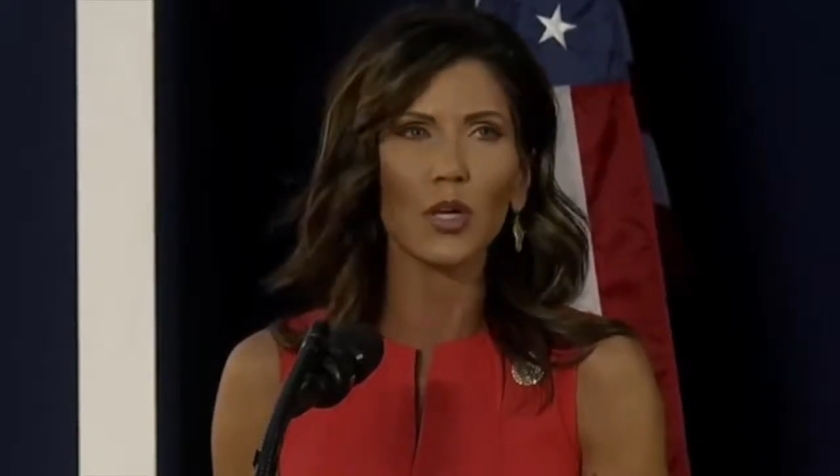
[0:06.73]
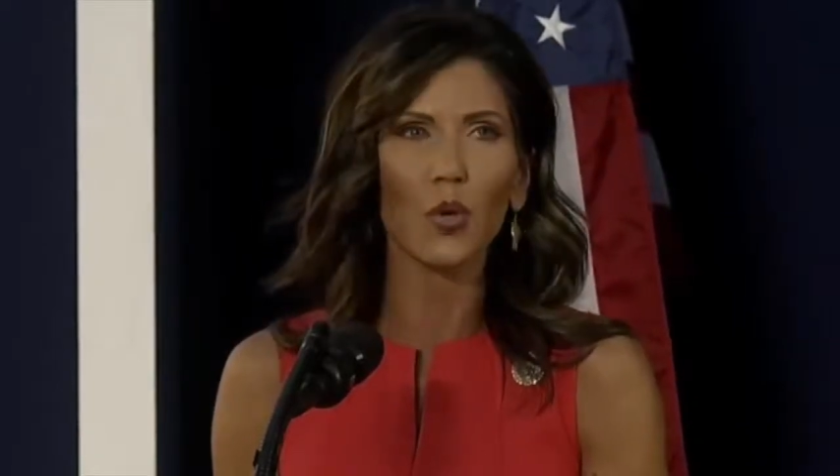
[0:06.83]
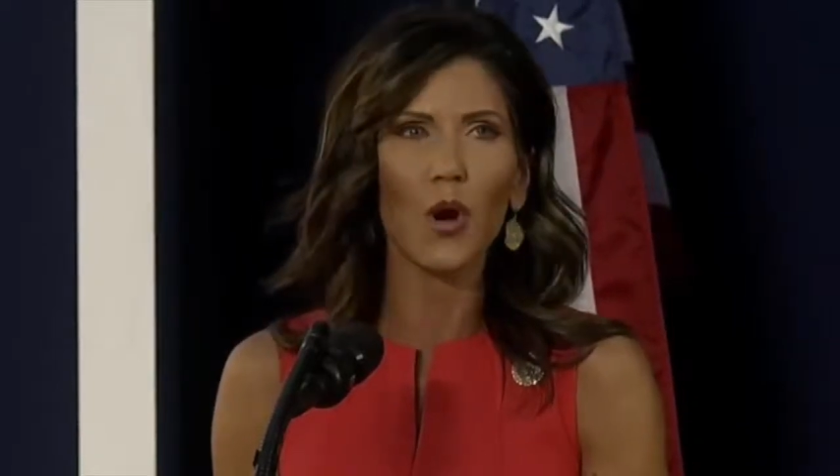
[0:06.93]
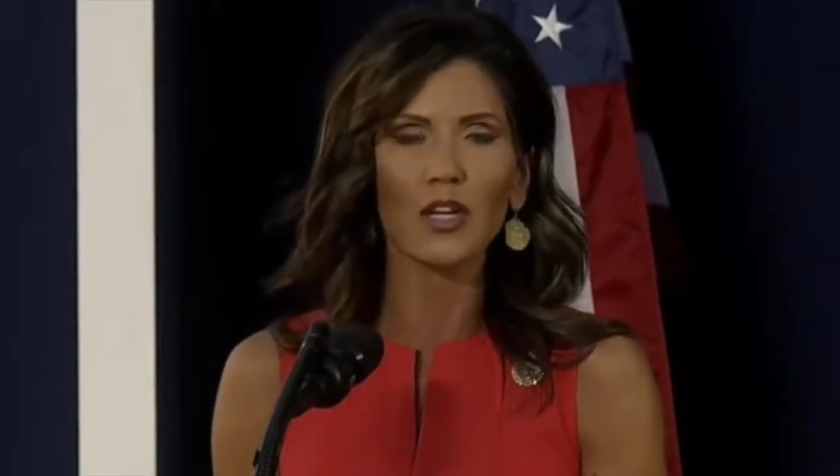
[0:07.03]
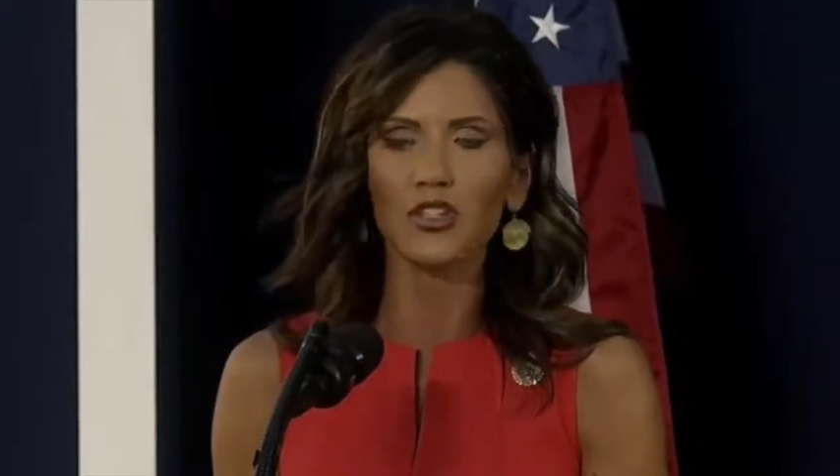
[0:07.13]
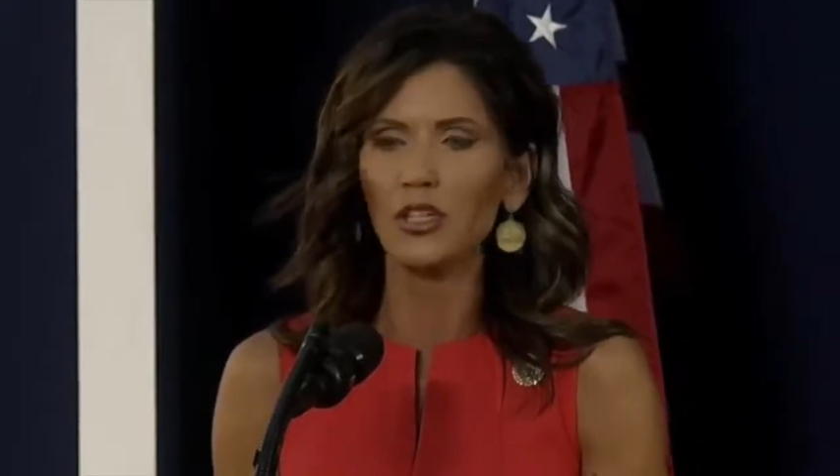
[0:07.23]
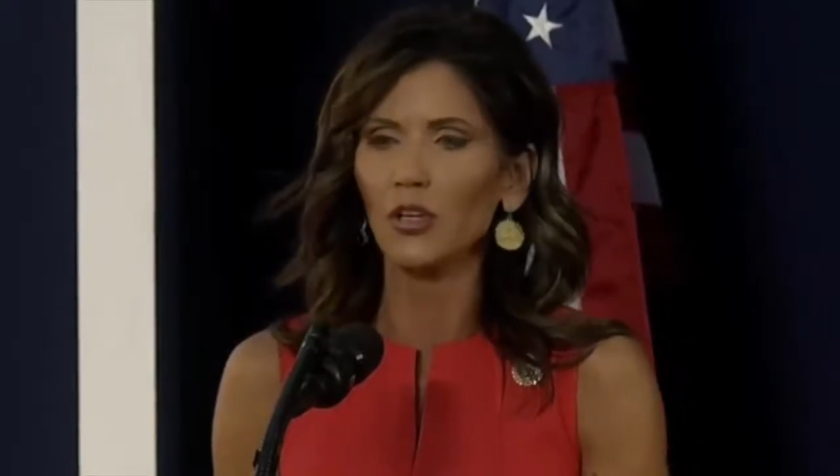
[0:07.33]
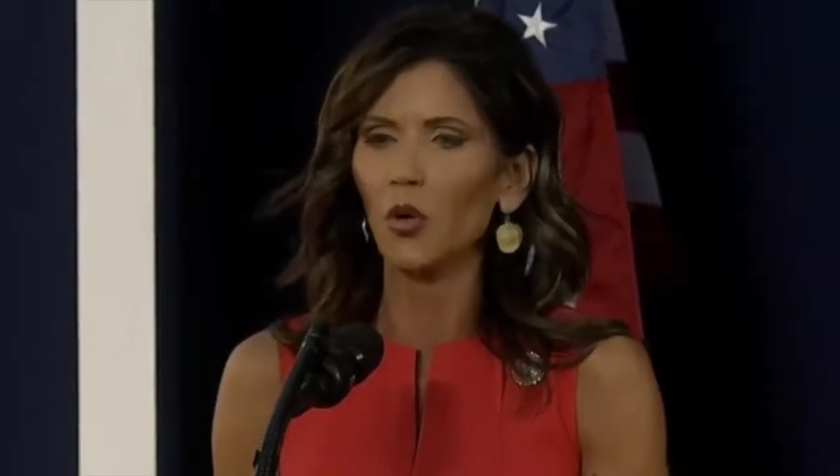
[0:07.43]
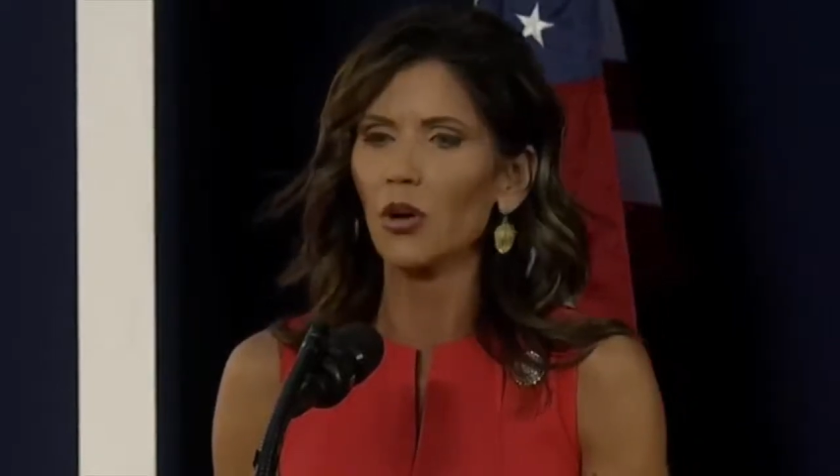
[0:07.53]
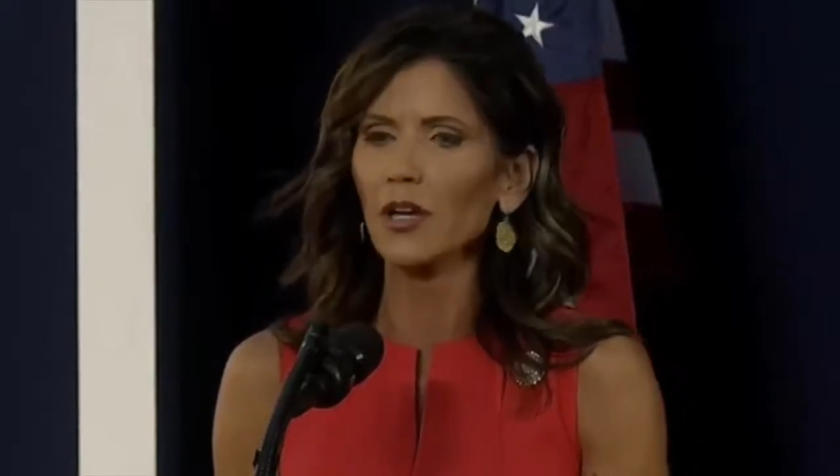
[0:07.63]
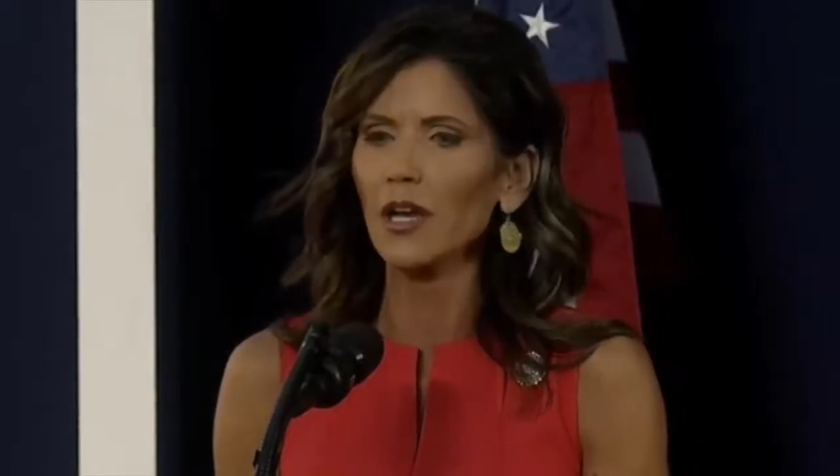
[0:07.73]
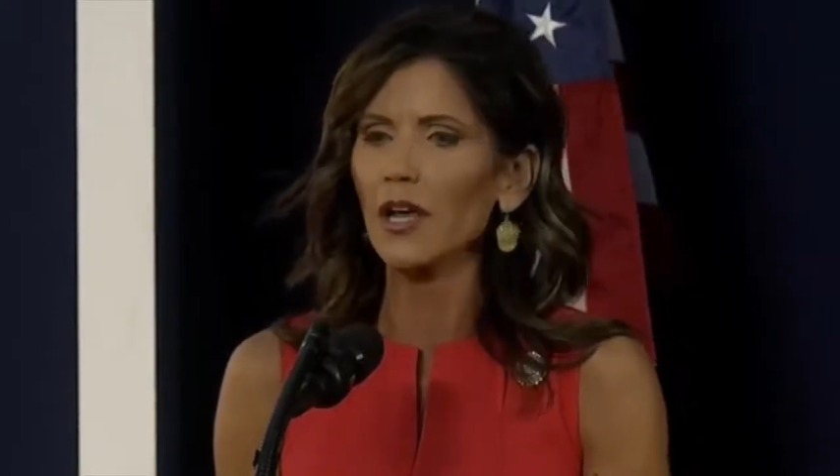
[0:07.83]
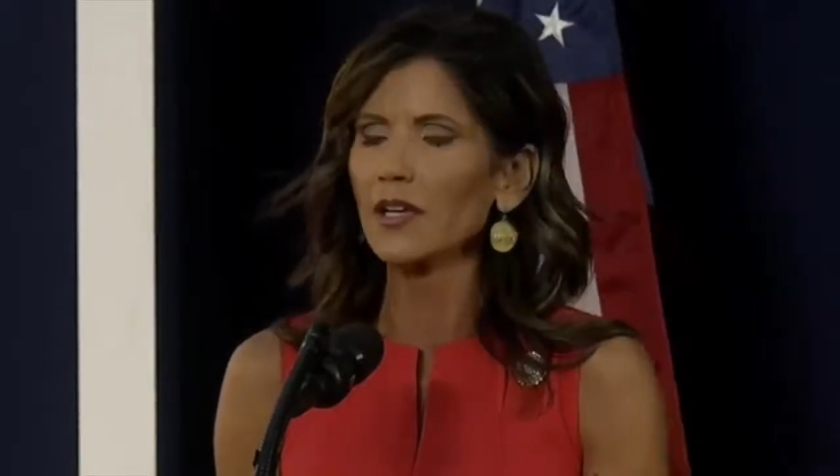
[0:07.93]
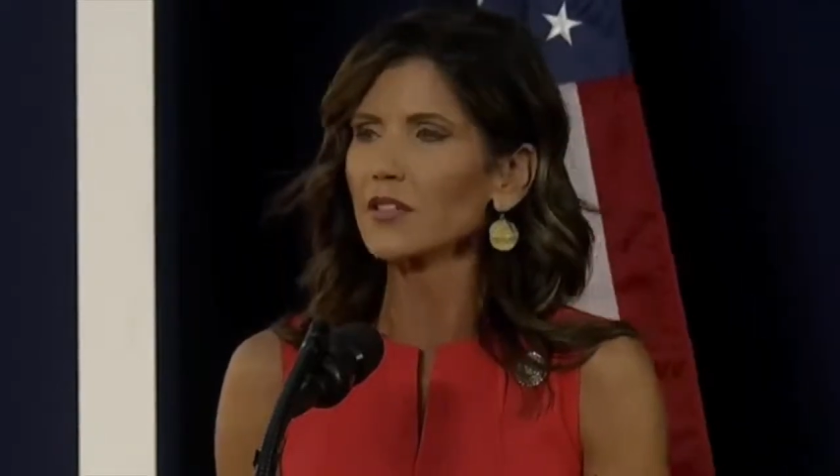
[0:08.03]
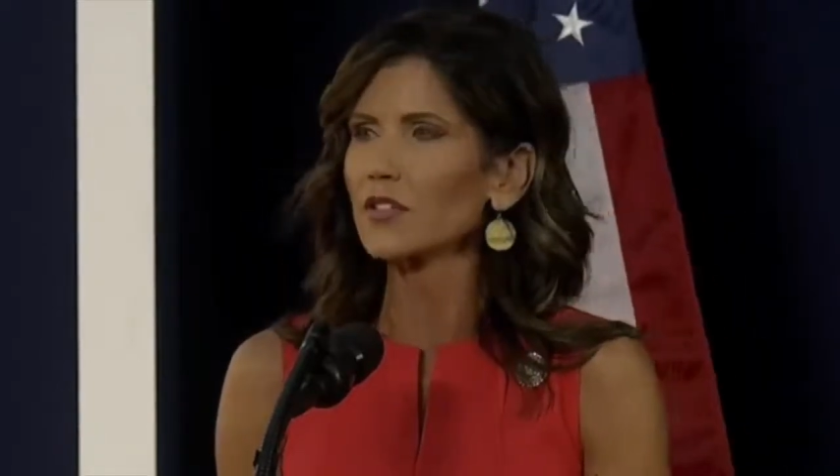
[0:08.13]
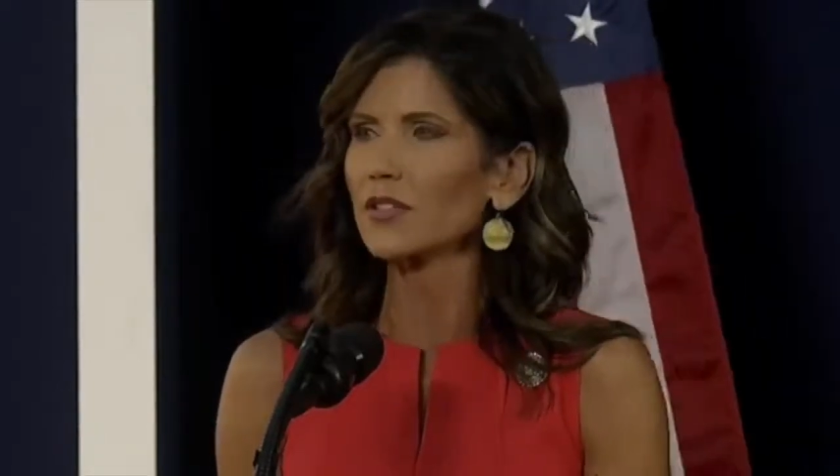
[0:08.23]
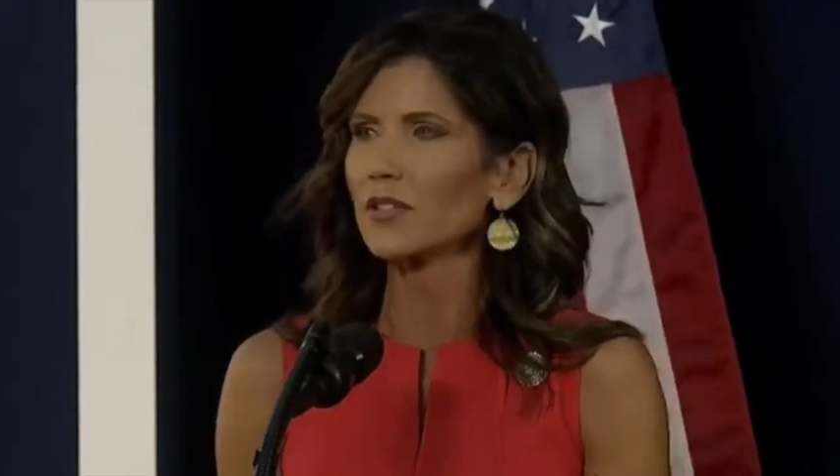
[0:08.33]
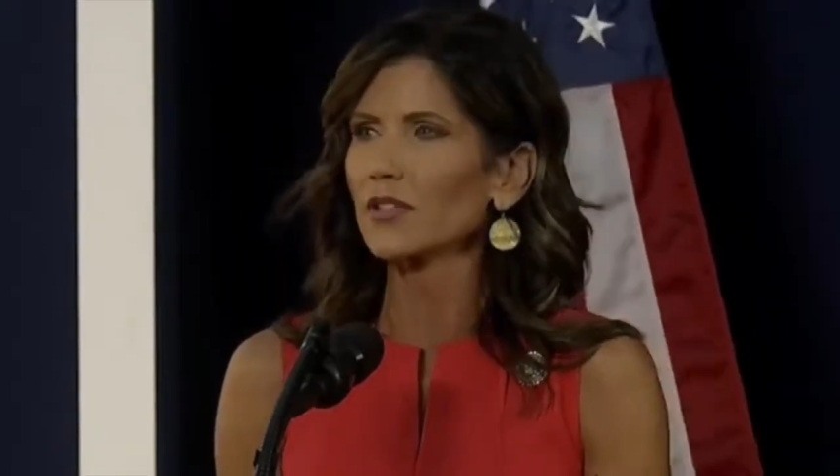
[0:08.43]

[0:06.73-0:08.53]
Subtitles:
are watching an organized,